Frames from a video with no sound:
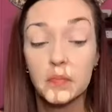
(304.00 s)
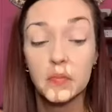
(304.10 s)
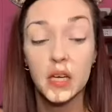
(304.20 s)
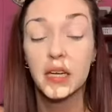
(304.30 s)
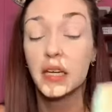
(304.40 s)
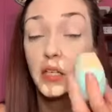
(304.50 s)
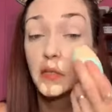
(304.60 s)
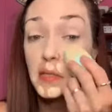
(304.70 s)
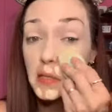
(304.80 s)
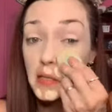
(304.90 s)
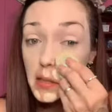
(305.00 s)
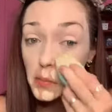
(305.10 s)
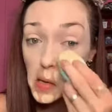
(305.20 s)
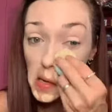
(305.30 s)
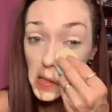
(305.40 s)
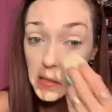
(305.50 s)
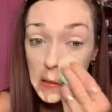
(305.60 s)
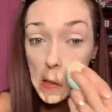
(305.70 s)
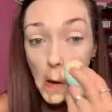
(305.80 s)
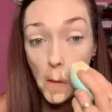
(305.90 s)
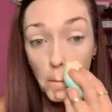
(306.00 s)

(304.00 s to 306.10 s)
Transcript: Kind of getting used to the sponge. Then